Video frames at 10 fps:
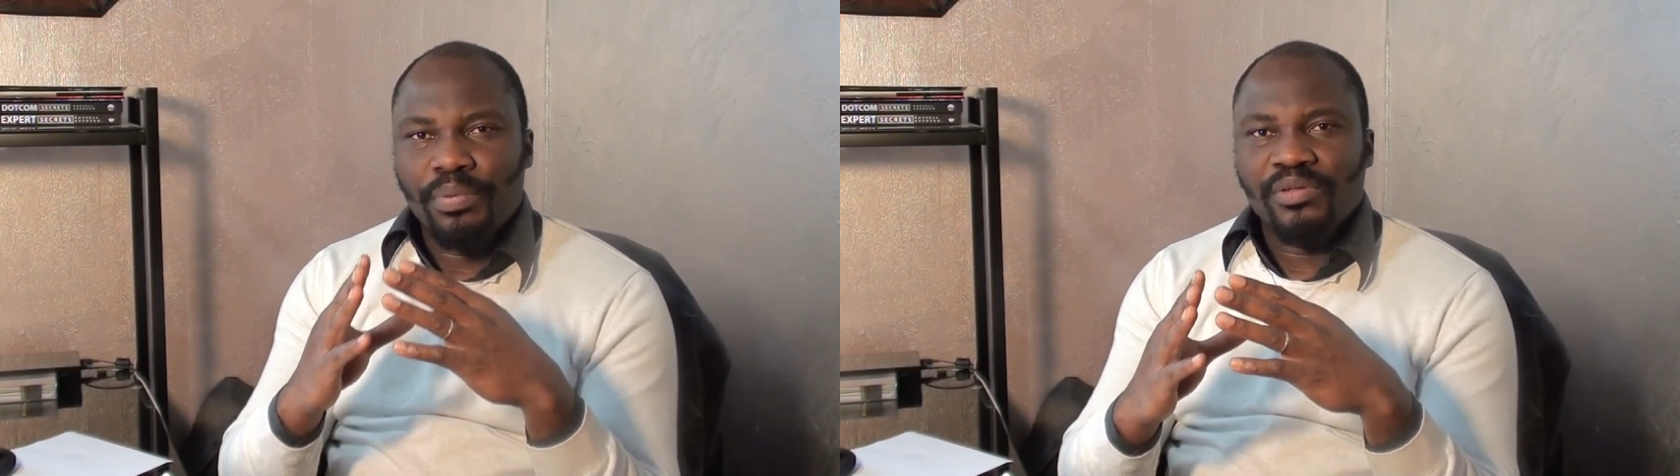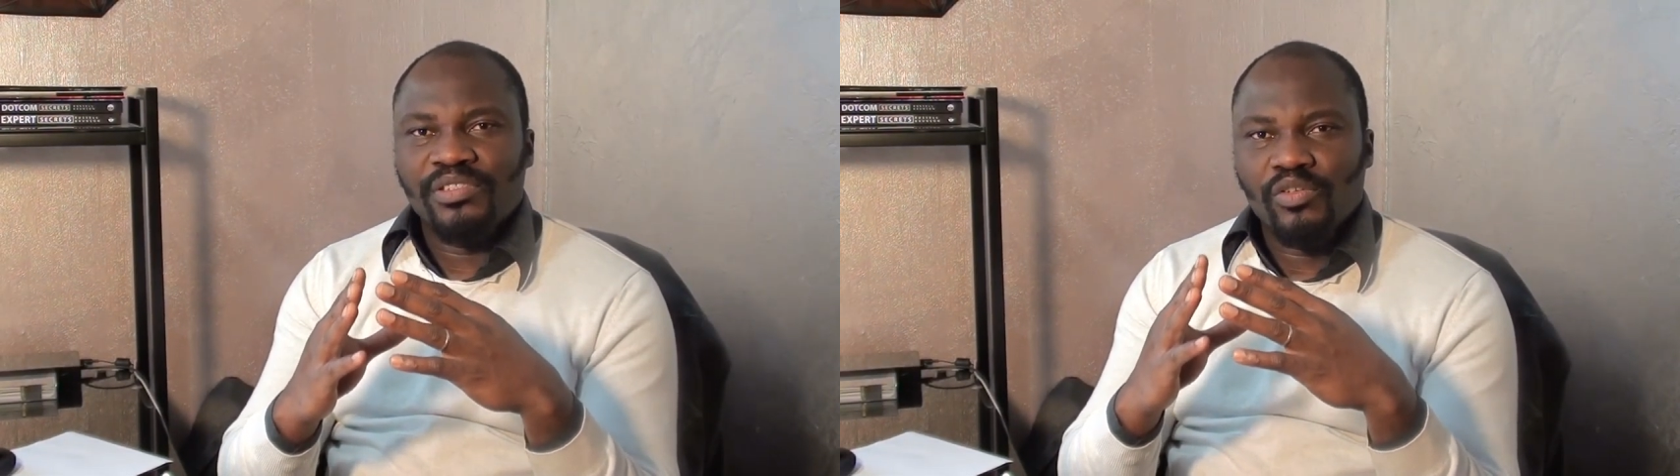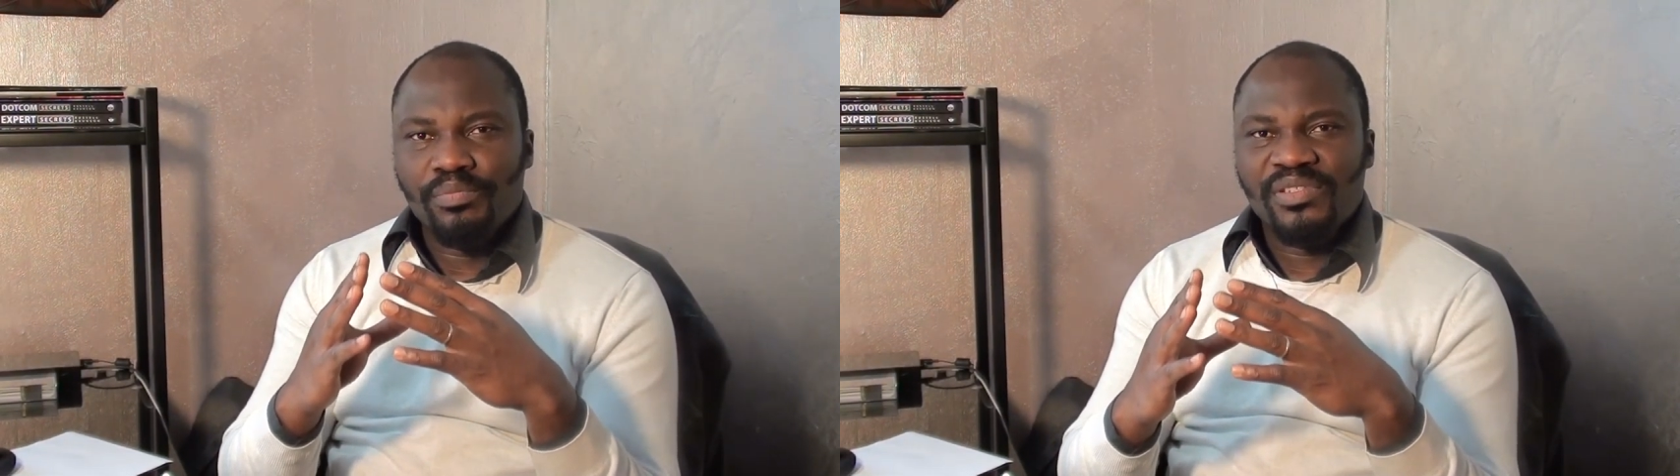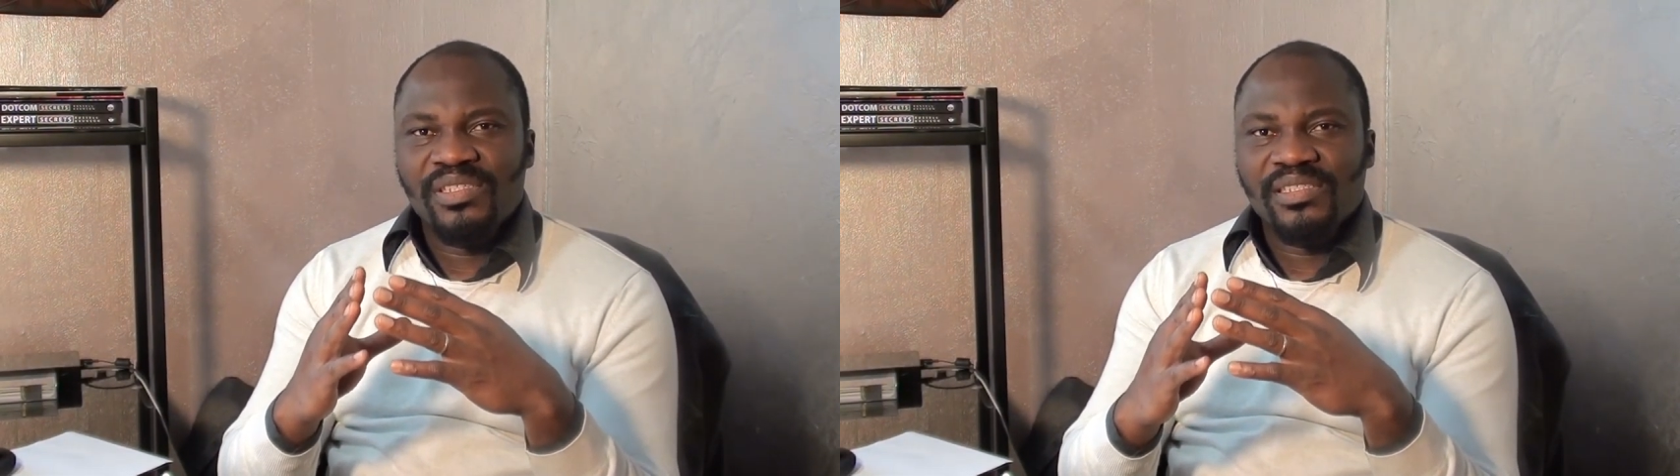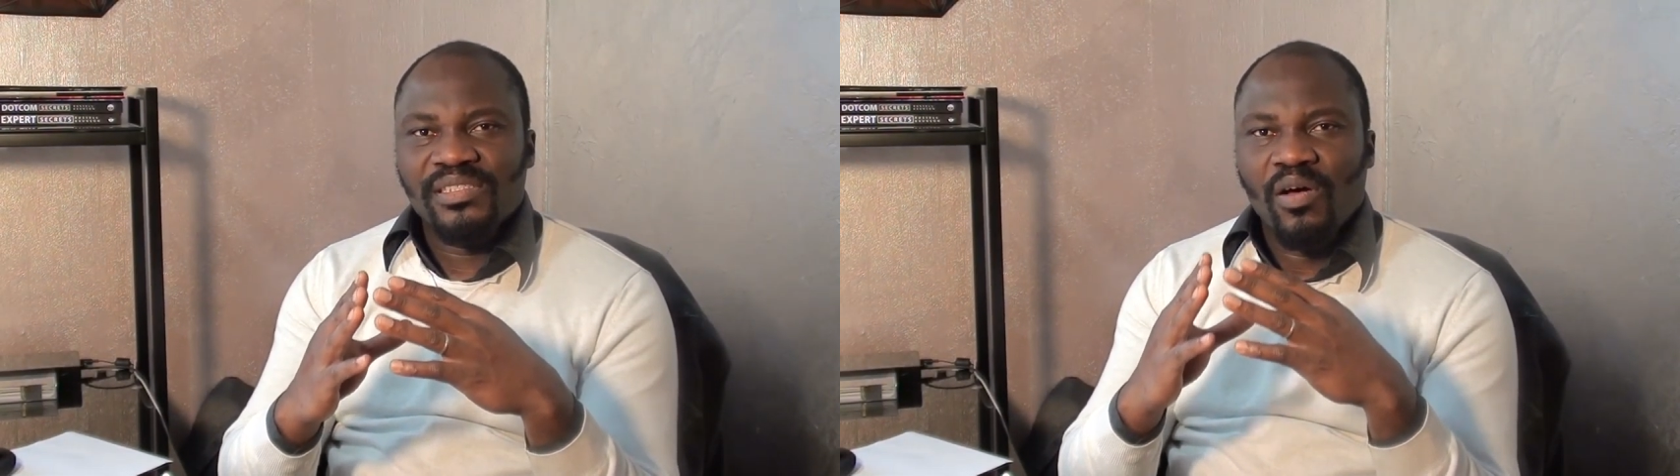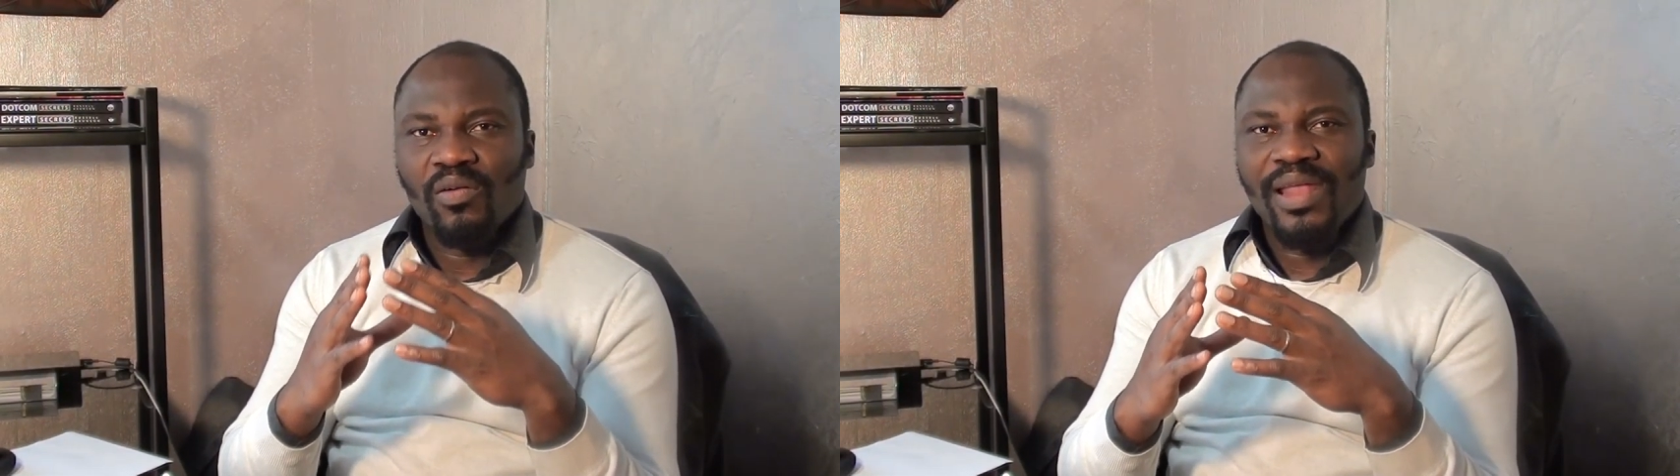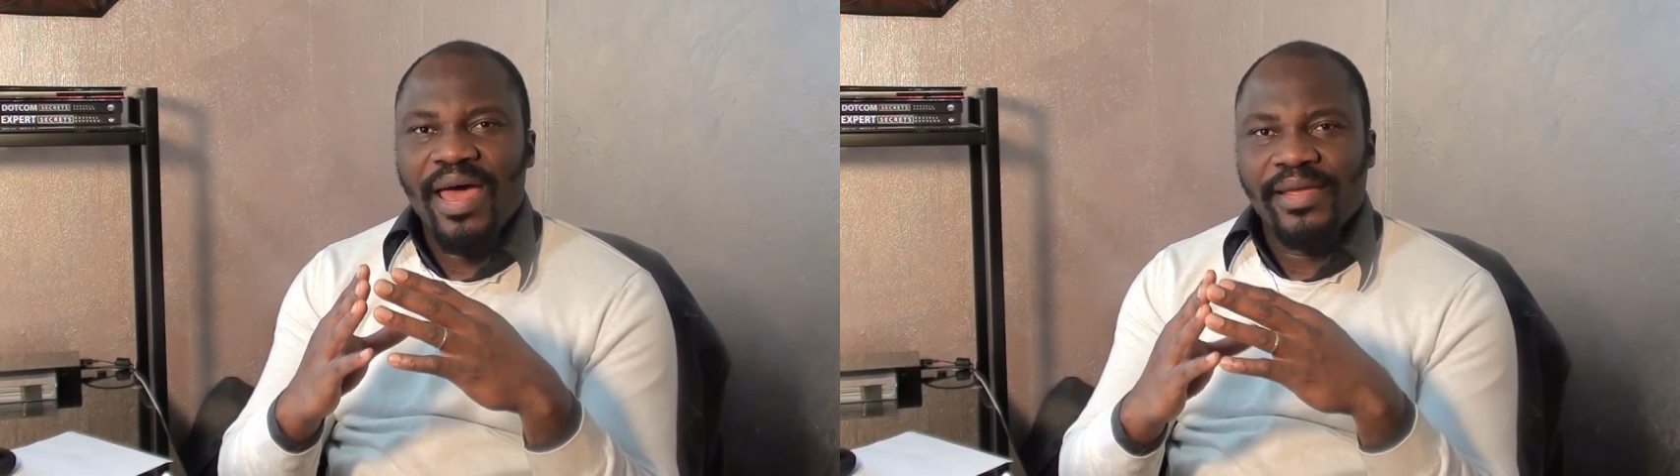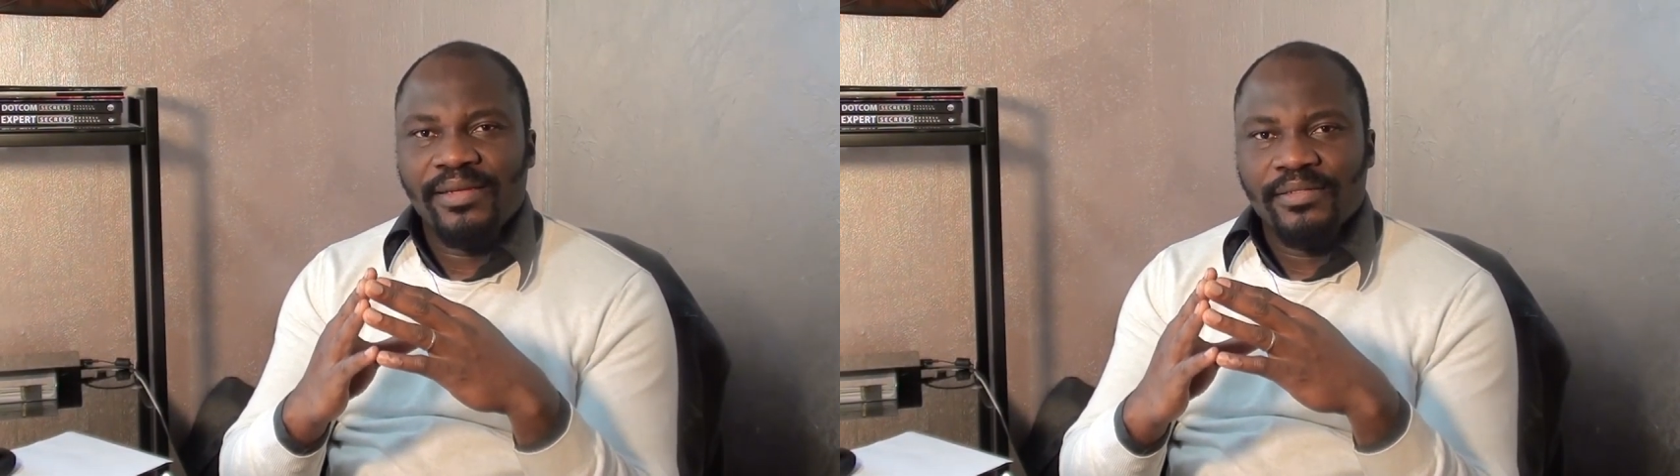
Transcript: build your business online.